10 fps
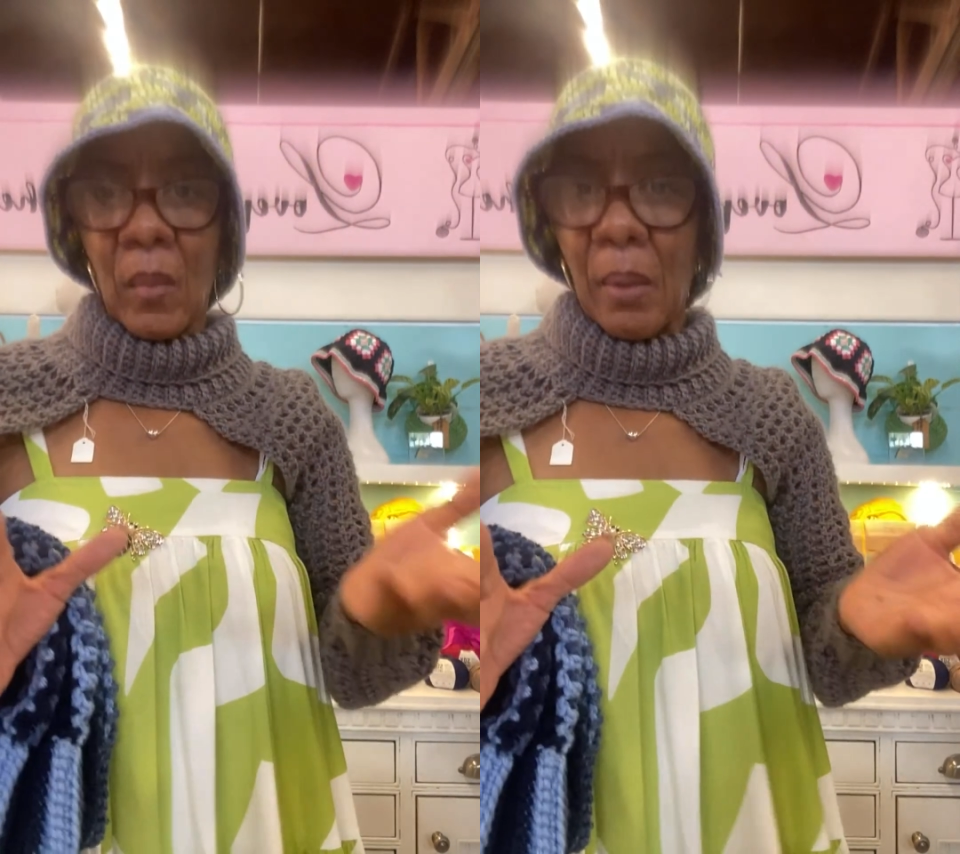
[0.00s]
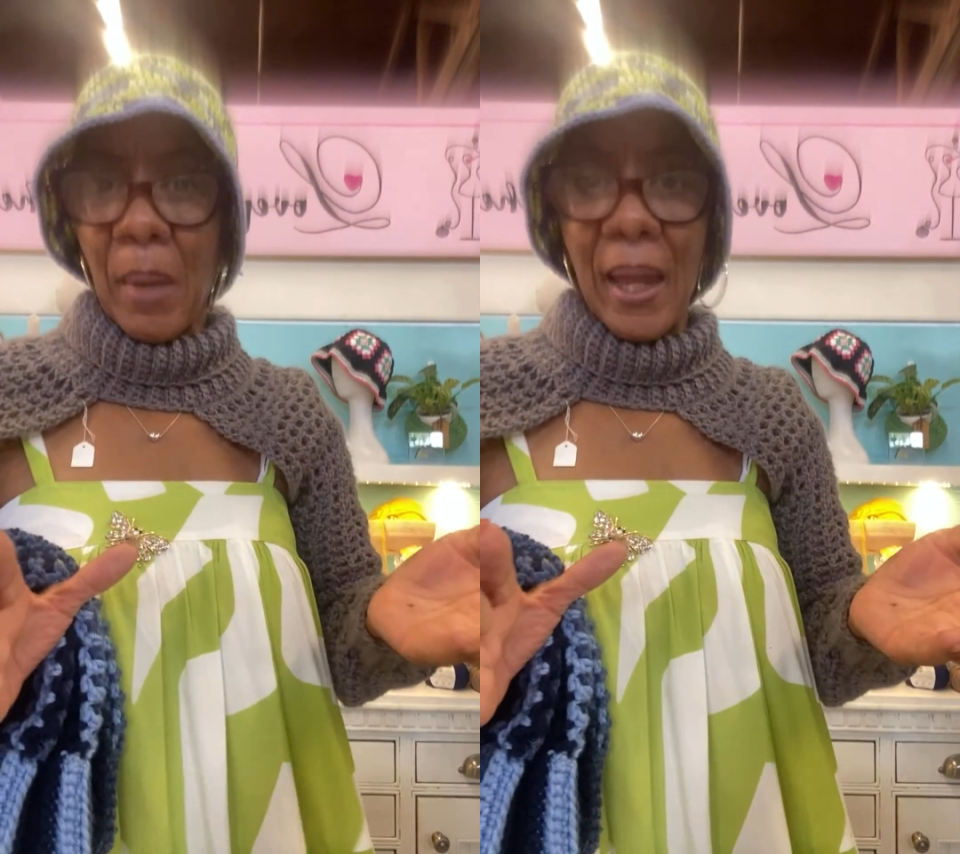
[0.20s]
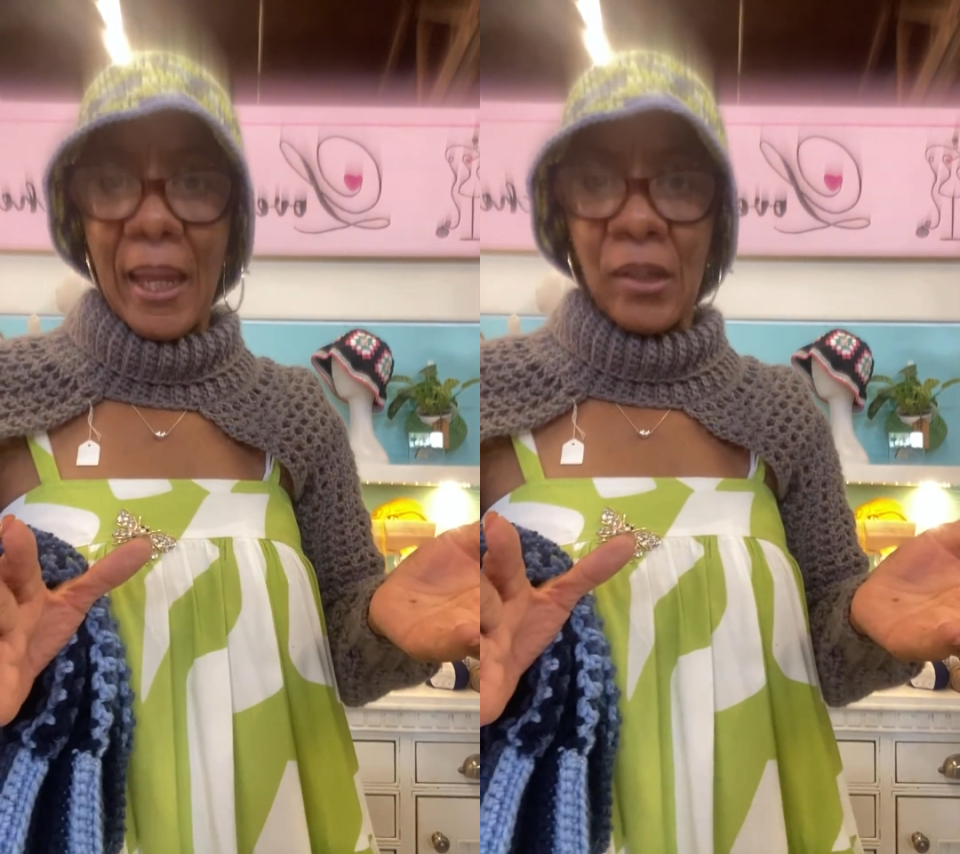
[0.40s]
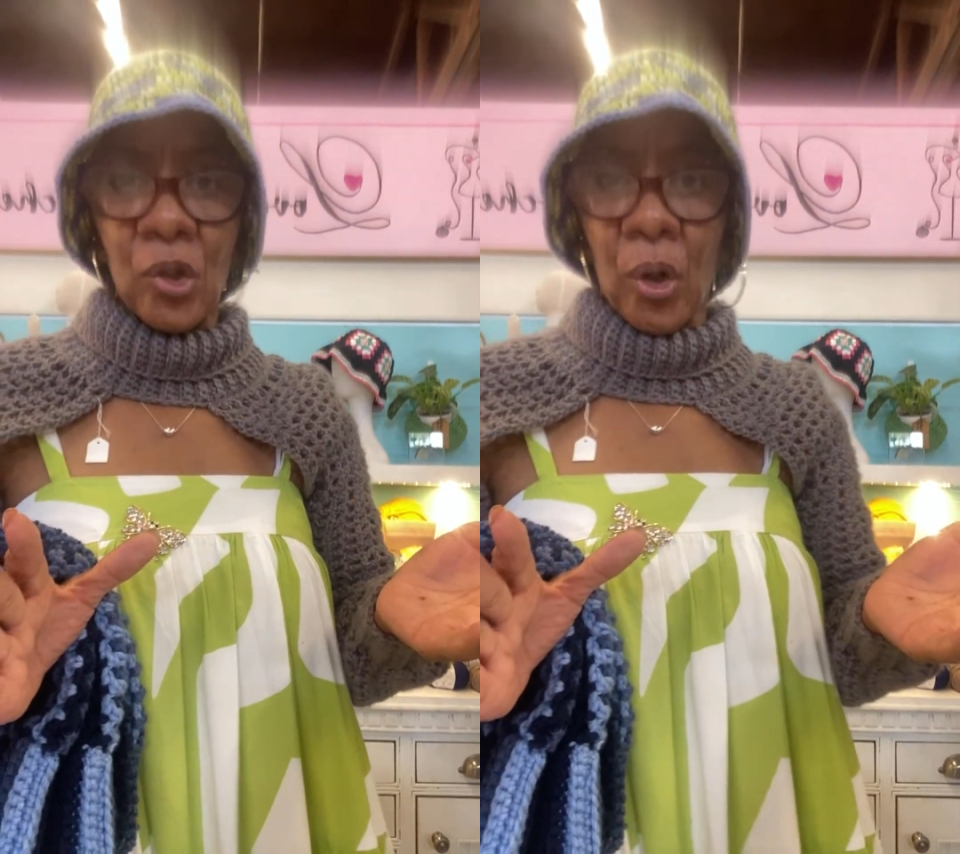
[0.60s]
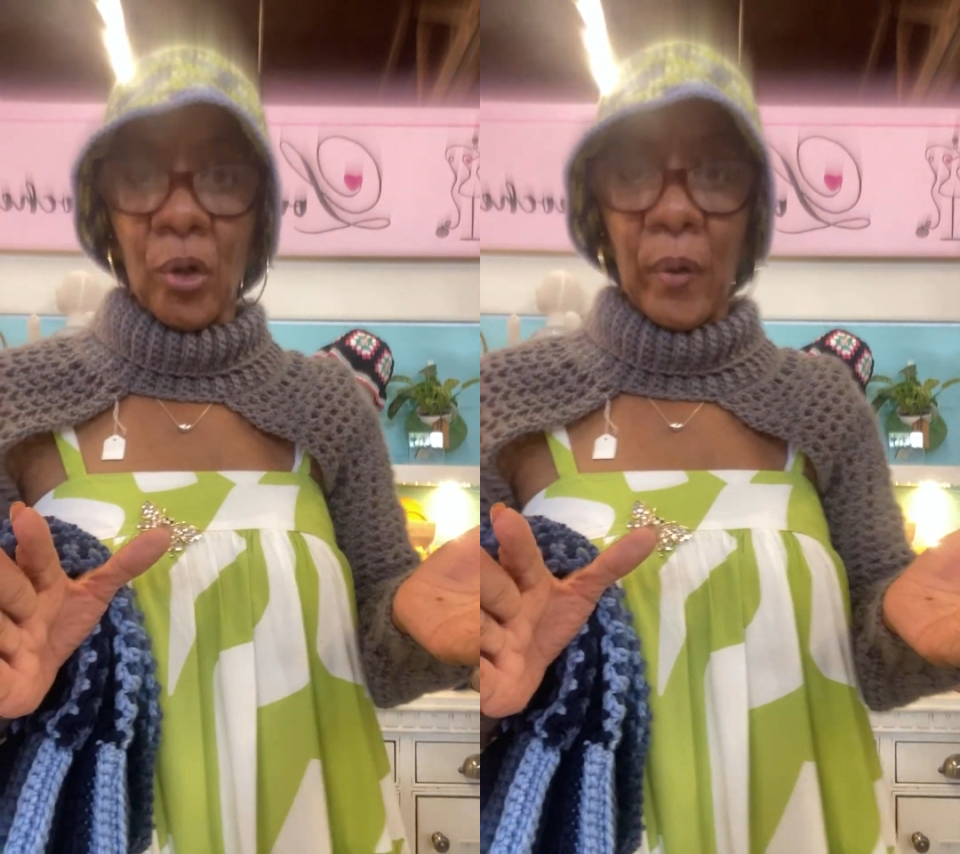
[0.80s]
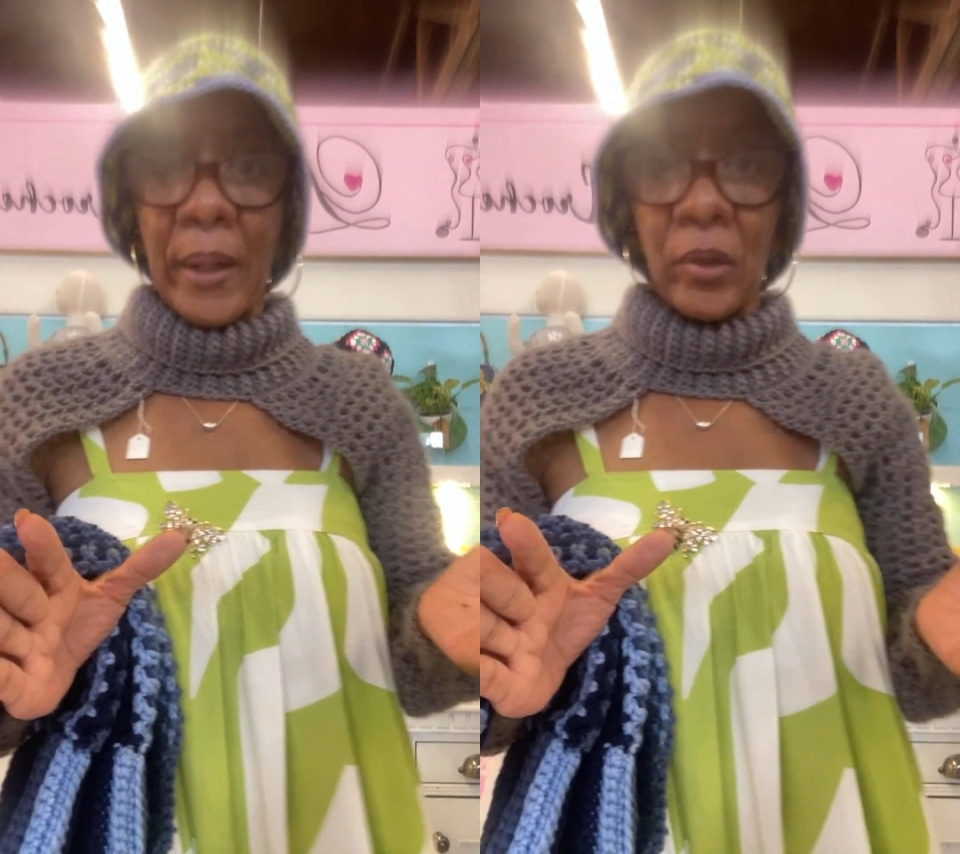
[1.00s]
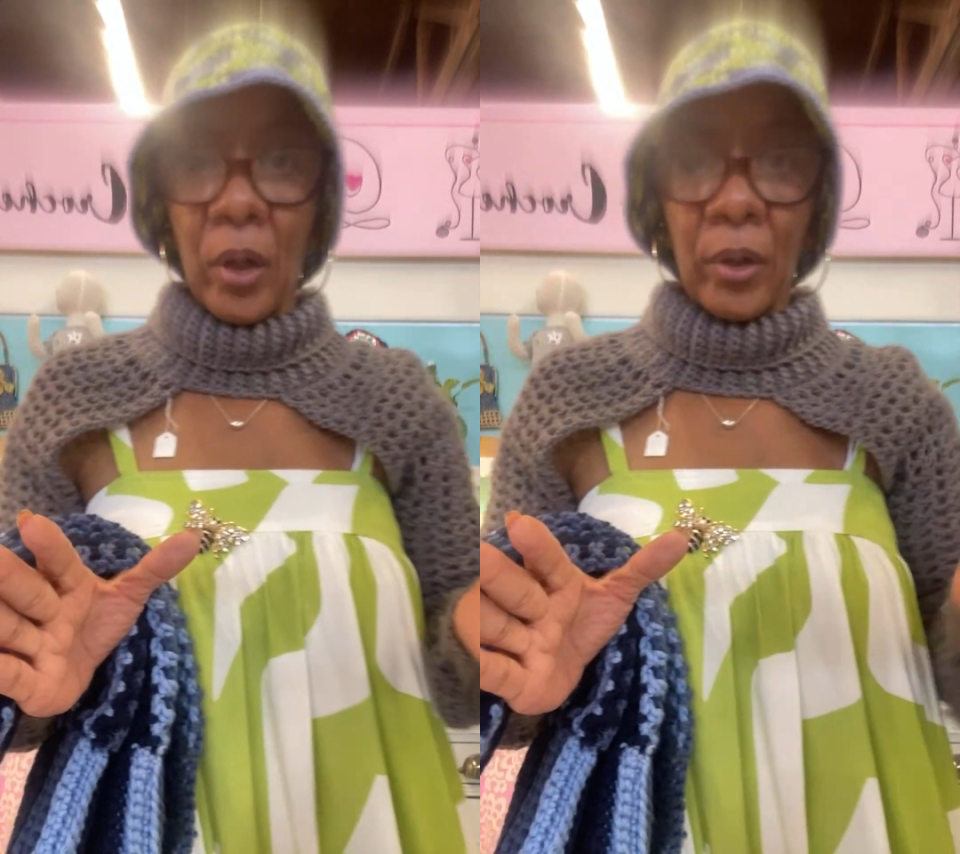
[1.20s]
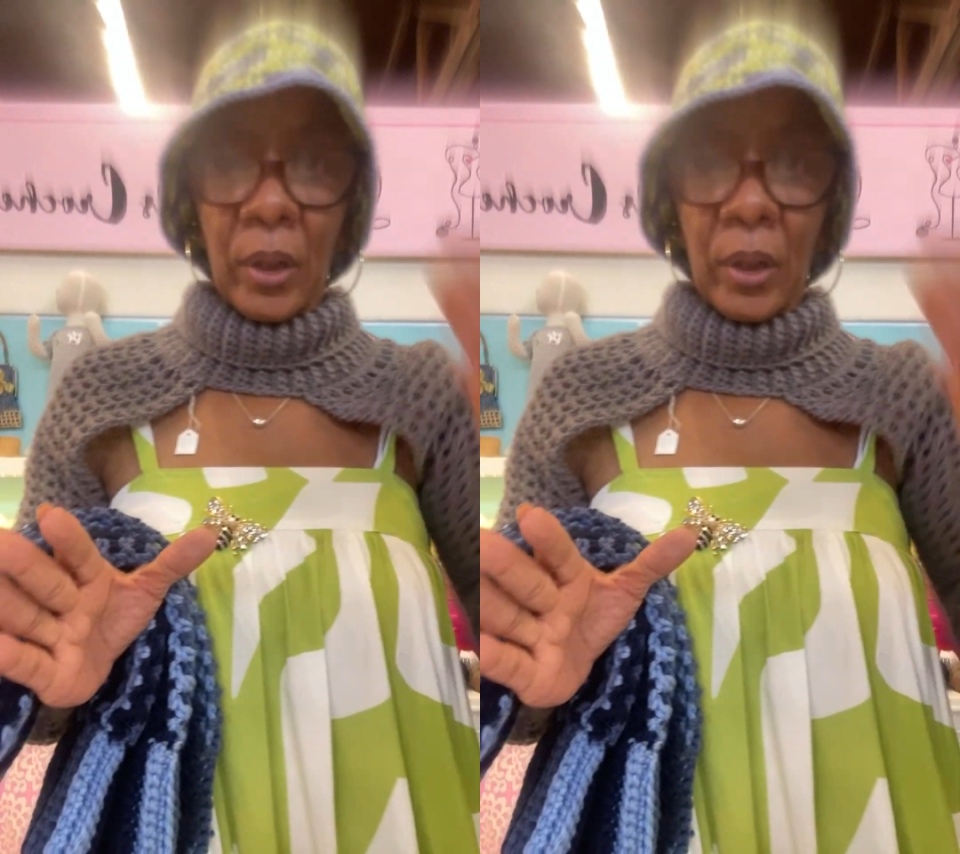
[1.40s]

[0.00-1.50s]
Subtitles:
my 8-year-old granddaughter